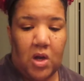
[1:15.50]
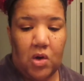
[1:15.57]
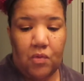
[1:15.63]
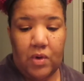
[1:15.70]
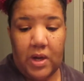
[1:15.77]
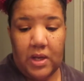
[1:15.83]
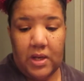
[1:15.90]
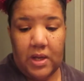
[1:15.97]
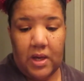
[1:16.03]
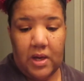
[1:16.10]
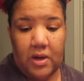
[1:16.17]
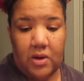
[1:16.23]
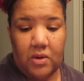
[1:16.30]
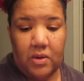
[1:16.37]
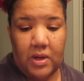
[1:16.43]
right
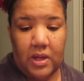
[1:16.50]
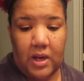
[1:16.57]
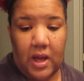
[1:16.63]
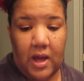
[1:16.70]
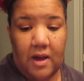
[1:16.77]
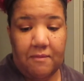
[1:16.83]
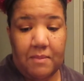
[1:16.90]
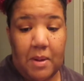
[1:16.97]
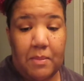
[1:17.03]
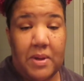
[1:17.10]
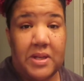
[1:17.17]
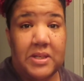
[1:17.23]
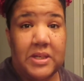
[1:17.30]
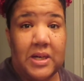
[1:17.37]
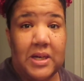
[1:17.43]
now, and I have my
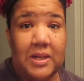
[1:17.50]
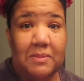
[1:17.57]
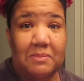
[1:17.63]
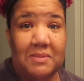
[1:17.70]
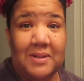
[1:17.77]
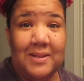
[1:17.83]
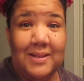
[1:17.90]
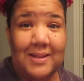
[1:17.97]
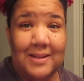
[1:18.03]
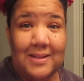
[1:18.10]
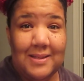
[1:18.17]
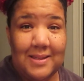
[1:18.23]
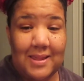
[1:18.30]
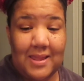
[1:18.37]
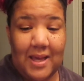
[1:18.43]
bedtime
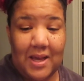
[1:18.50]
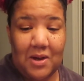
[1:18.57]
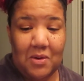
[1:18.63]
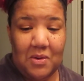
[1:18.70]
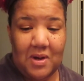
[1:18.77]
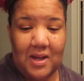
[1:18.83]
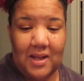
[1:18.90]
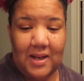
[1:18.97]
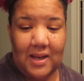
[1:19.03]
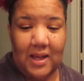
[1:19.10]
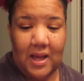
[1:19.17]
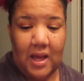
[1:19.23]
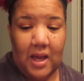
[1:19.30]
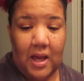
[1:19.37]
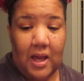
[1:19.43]
thing on,
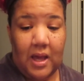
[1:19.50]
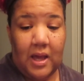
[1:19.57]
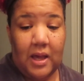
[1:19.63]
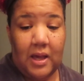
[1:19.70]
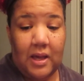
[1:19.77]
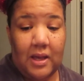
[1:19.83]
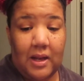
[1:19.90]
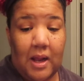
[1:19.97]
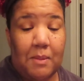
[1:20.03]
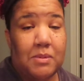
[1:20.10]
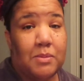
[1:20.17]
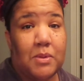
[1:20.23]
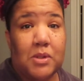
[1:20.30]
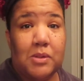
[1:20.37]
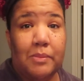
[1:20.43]
and I'm
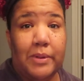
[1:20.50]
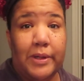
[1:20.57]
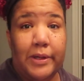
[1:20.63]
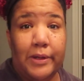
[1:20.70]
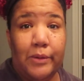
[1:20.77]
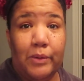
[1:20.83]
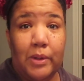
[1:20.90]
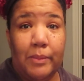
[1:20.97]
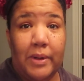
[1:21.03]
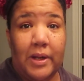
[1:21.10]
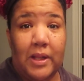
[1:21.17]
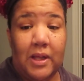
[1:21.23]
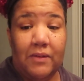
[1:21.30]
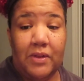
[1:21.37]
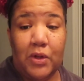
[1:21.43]
supposed to be going to bed
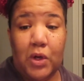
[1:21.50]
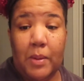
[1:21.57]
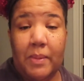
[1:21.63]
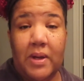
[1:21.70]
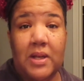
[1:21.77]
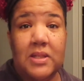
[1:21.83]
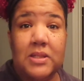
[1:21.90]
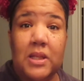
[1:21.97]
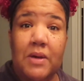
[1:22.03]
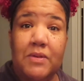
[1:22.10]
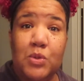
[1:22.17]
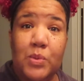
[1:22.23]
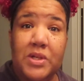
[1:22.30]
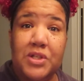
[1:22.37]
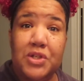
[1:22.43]
at 11:30, but it's
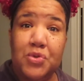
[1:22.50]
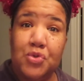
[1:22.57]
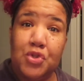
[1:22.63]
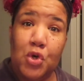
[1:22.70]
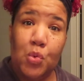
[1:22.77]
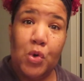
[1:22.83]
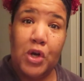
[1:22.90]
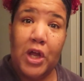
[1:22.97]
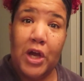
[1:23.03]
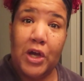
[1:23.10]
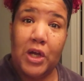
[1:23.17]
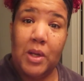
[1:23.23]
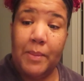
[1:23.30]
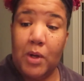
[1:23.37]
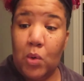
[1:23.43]
11:22, so we're not
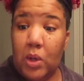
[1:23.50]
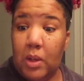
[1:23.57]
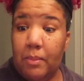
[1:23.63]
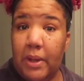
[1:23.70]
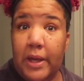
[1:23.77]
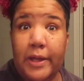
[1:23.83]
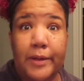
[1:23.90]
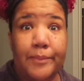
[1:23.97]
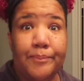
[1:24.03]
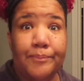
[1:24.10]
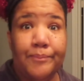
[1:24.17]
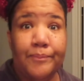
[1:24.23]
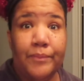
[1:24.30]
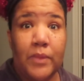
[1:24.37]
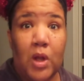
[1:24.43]
going to be going to bed
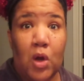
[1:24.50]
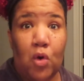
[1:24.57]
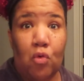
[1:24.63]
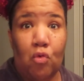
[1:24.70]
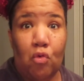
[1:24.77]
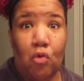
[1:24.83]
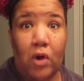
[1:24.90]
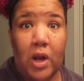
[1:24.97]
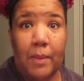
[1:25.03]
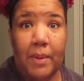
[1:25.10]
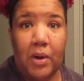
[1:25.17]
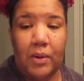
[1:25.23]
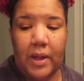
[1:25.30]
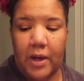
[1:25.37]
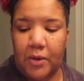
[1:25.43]
right
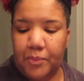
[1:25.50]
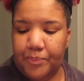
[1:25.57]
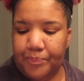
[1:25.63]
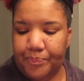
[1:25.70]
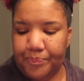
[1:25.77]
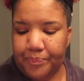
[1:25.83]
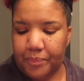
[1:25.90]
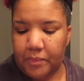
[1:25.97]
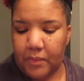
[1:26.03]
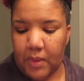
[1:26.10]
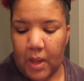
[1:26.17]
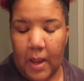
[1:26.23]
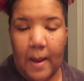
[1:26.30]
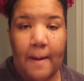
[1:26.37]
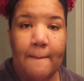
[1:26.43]
about now.
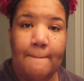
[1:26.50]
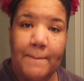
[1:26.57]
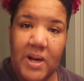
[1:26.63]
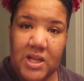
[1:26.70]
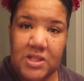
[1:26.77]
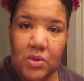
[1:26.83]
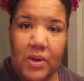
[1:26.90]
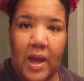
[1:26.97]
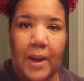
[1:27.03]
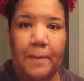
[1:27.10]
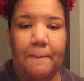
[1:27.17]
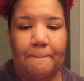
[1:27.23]
But it's okay.